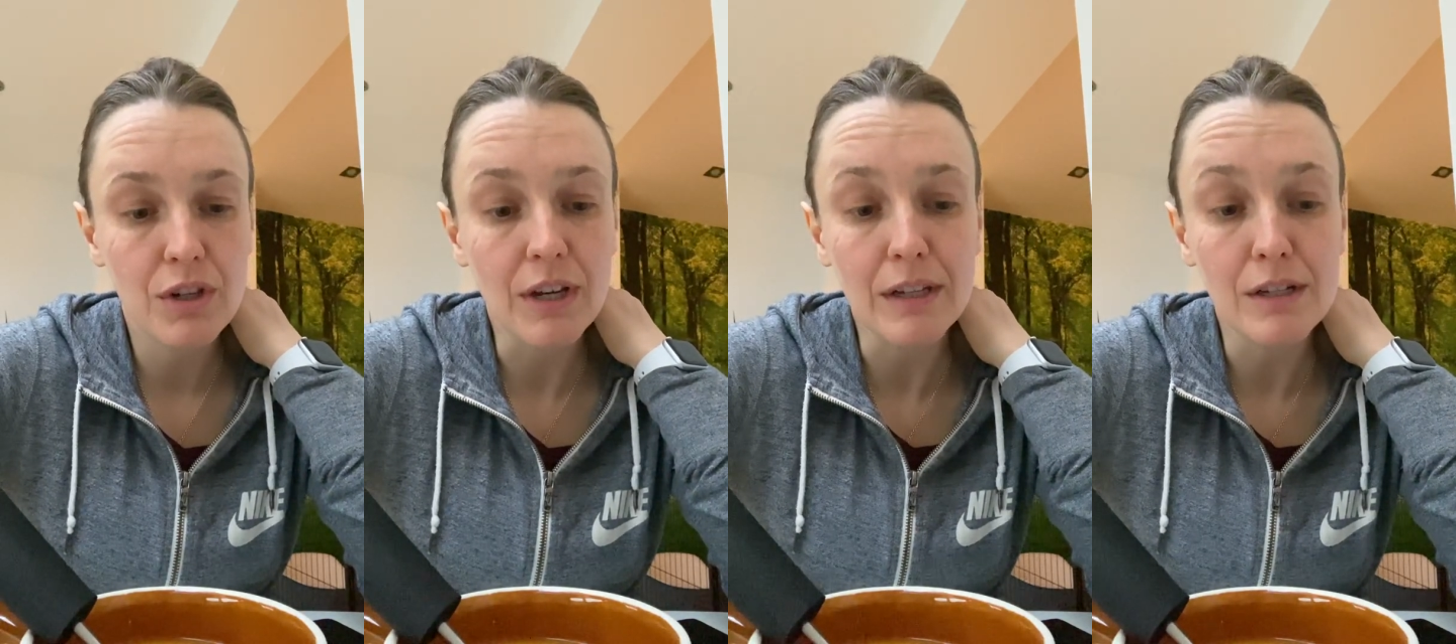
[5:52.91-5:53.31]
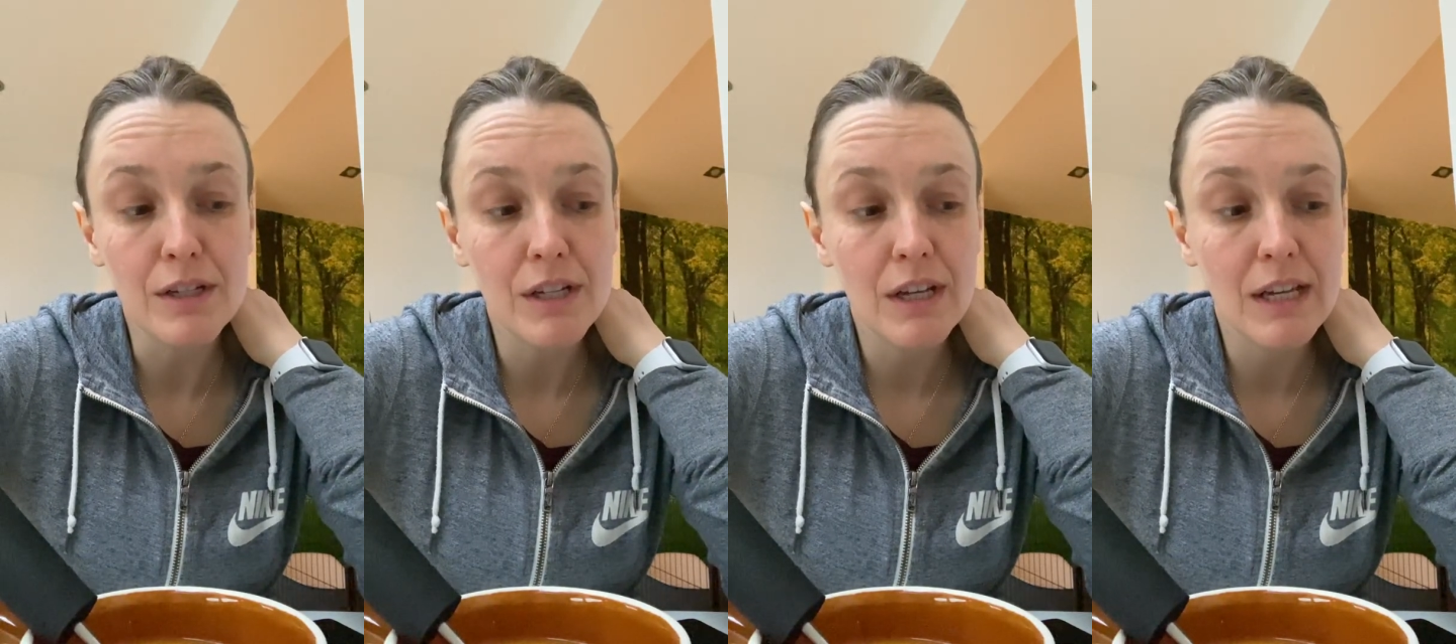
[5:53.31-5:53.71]
And
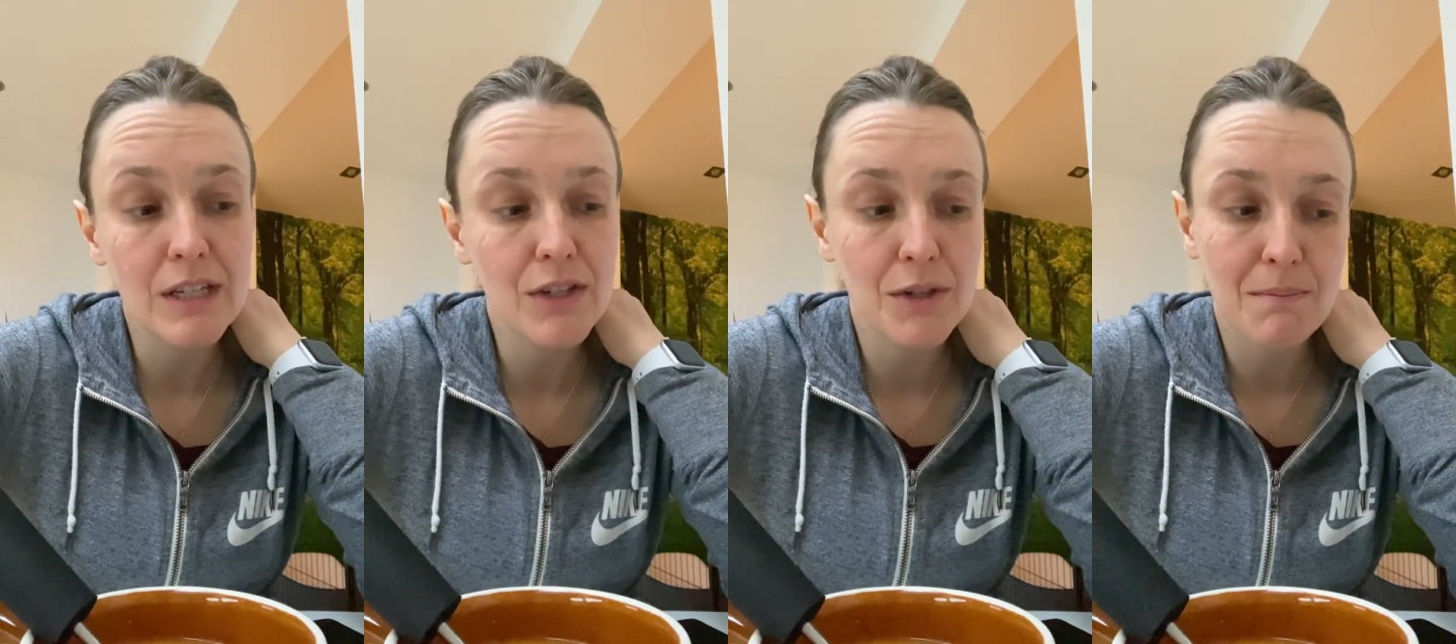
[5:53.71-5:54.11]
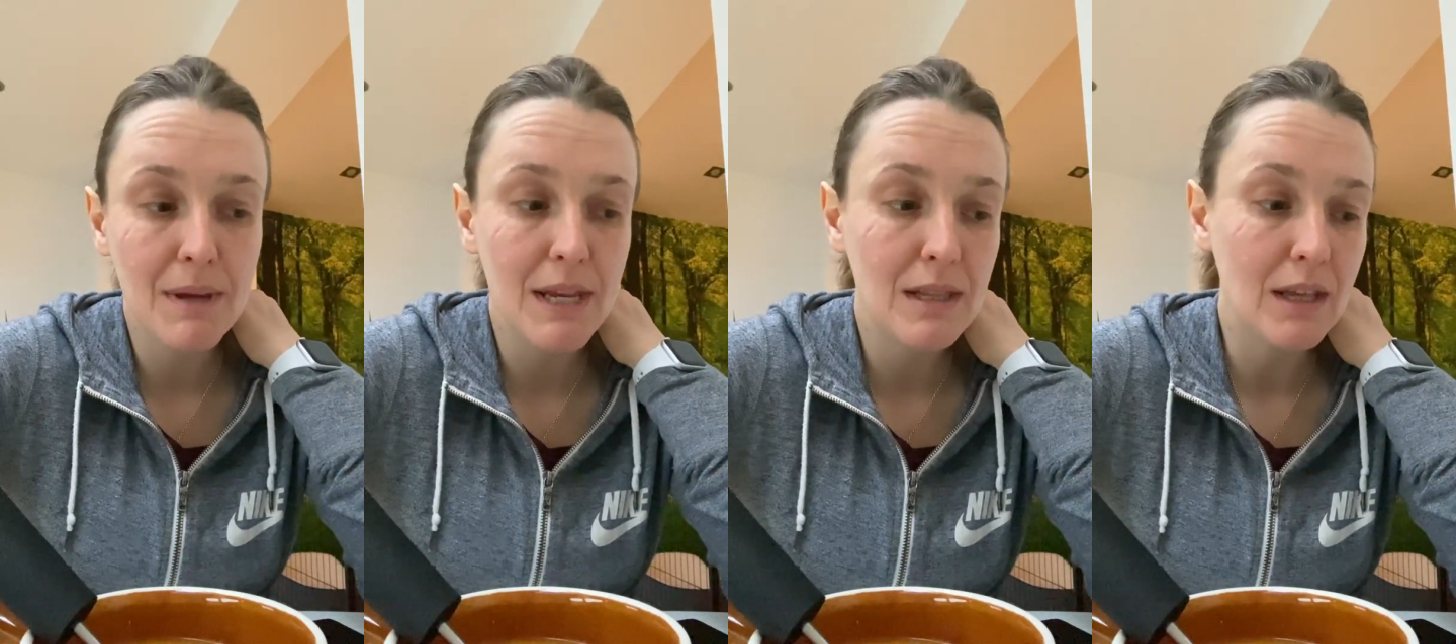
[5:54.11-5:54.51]
it doesn't
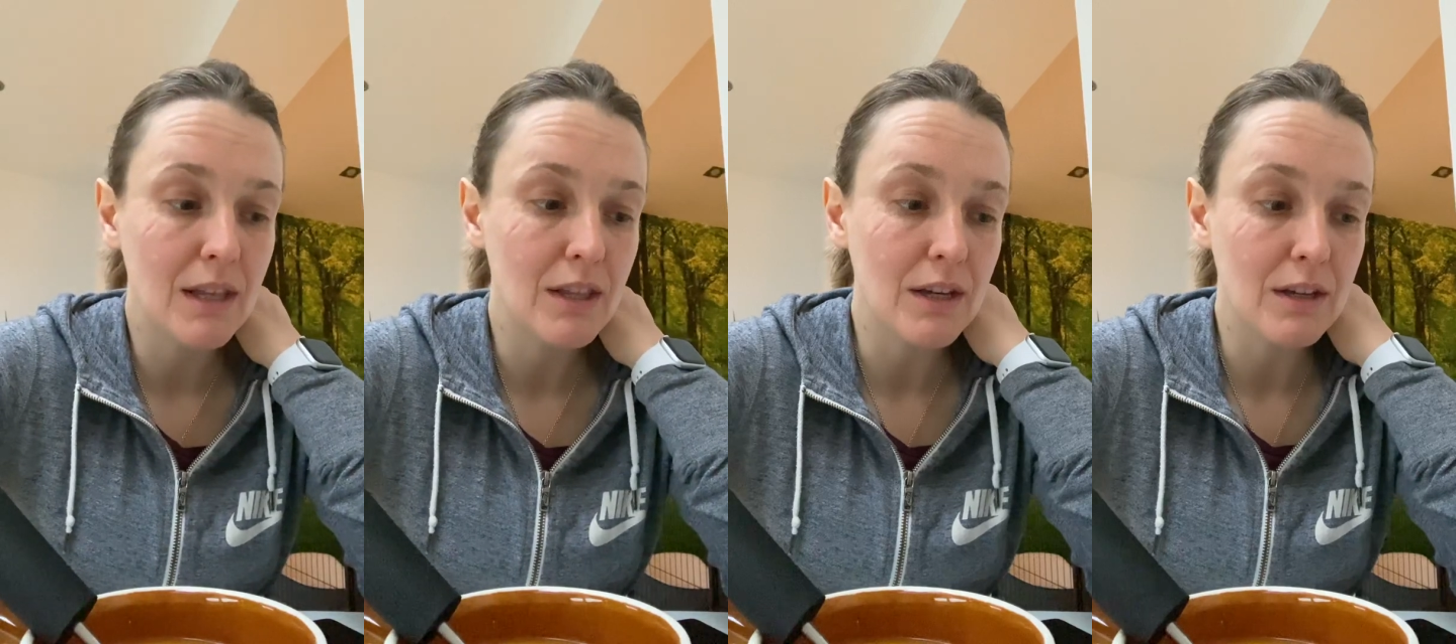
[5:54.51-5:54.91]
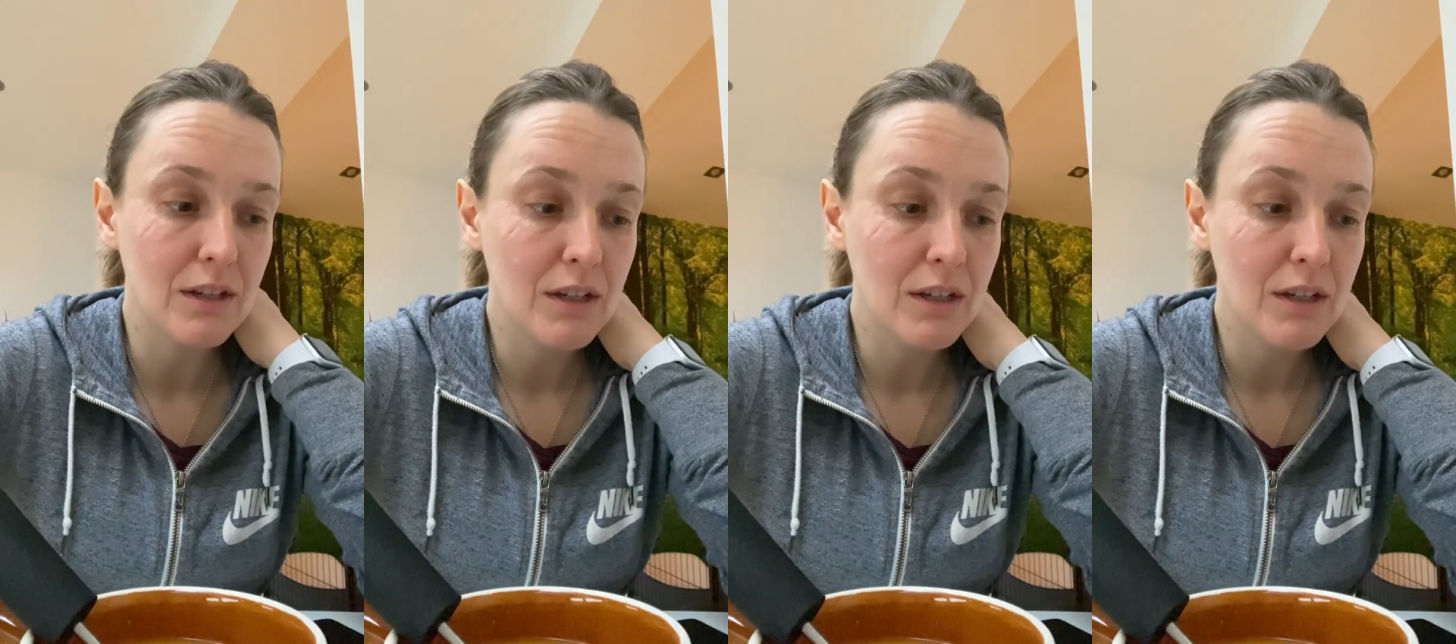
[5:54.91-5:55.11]
mean that the